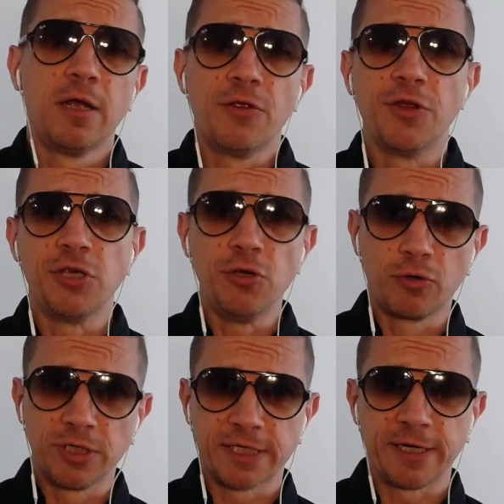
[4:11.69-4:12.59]
that you
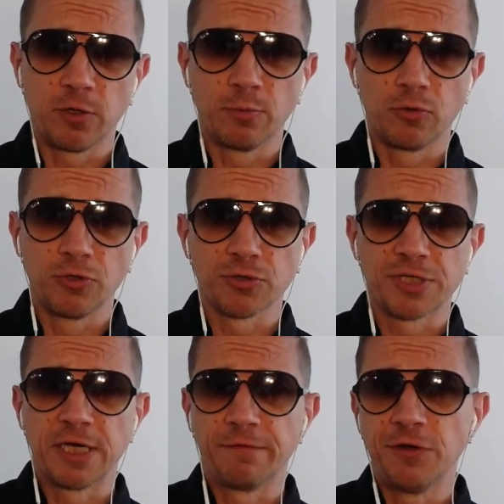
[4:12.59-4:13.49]
can take on board
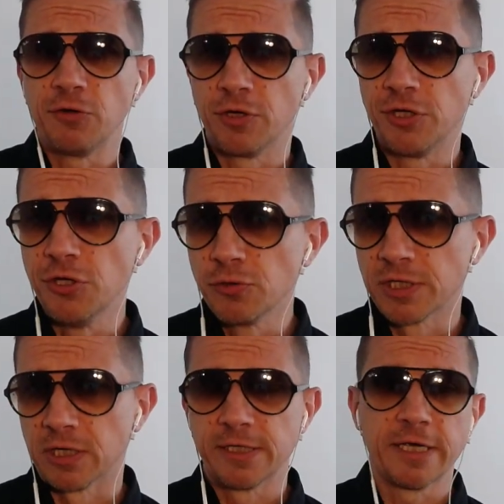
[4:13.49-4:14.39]
yourself and you can
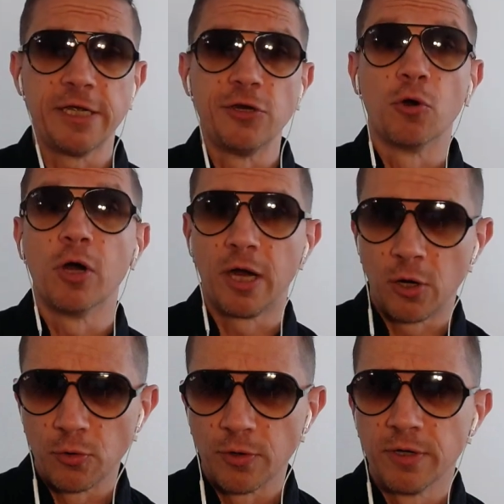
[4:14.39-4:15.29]
utilize in your
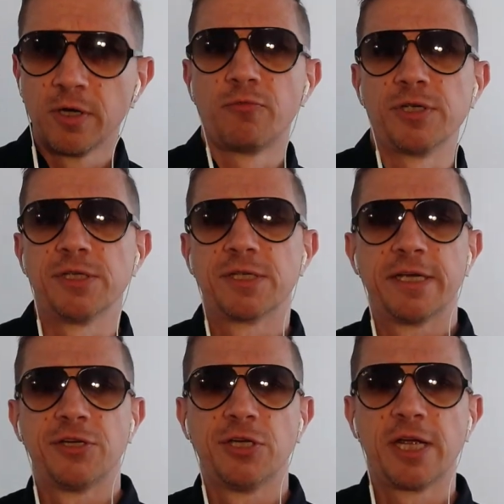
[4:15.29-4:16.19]
own
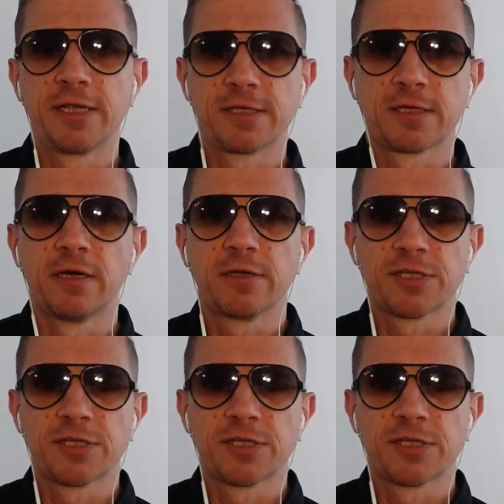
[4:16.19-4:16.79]
presentation, and style.